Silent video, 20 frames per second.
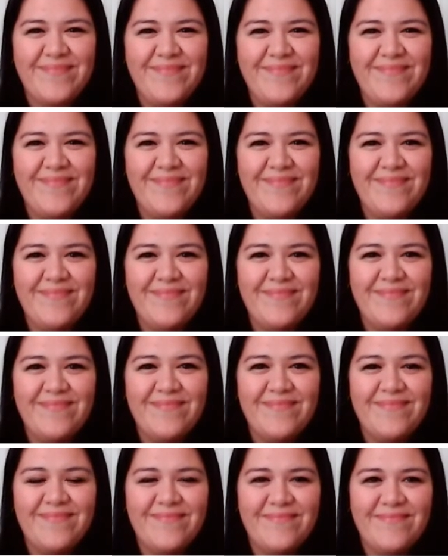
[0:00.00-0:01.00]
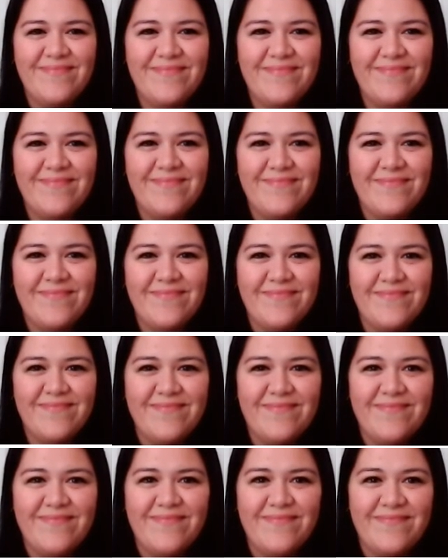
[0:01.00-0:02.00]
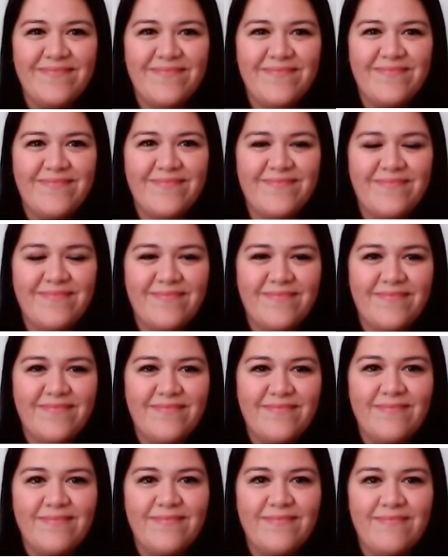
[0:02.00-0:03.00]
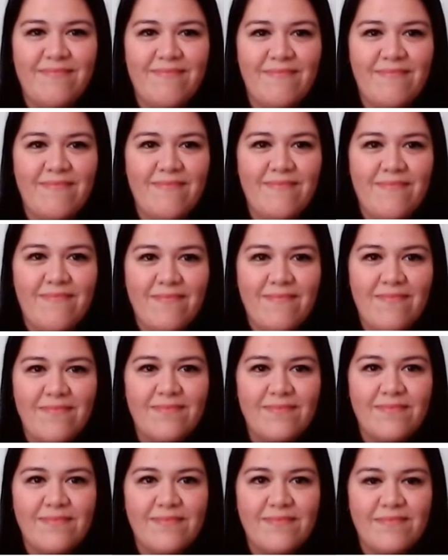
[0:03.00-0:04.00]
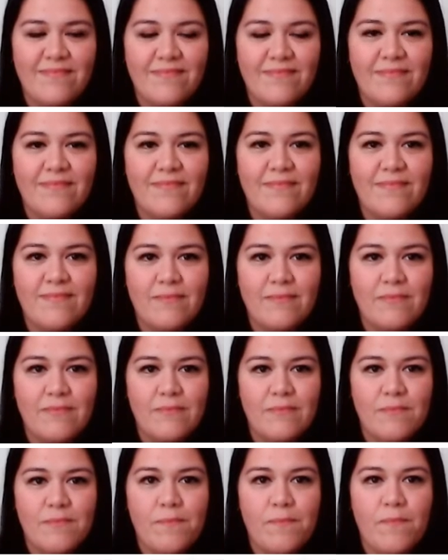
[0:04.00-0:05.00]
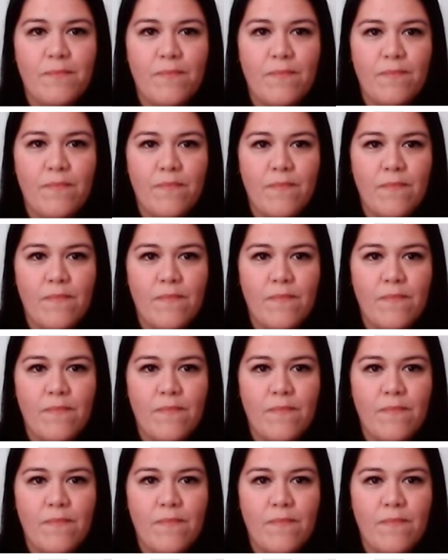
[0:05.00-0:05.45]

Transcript: [no speech]